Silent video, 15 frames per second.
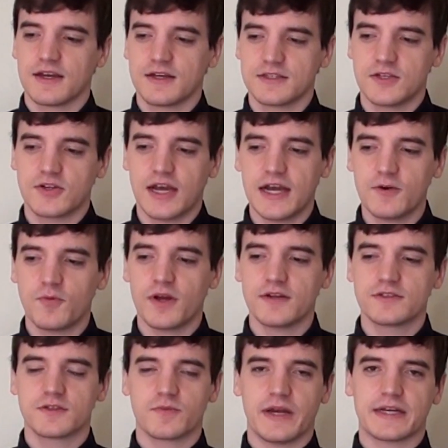they're not well
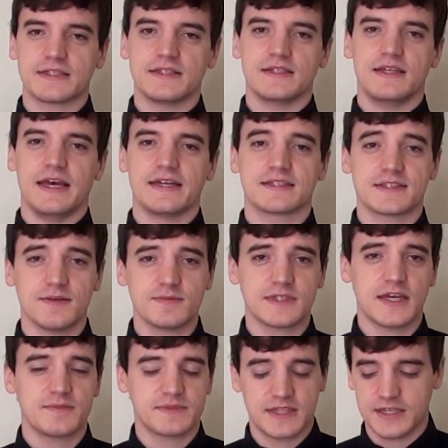directed, and
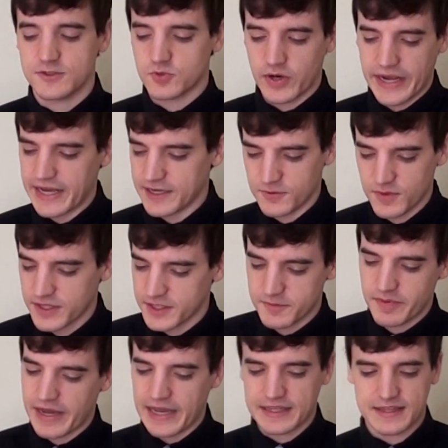sometimes they drag really
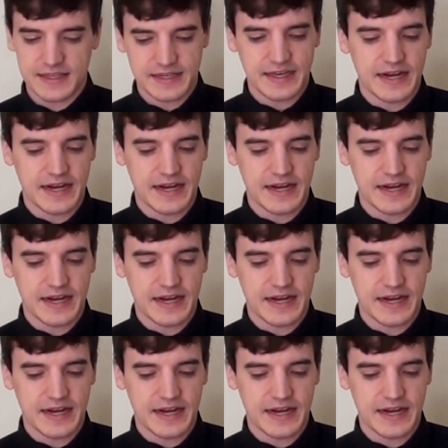badly.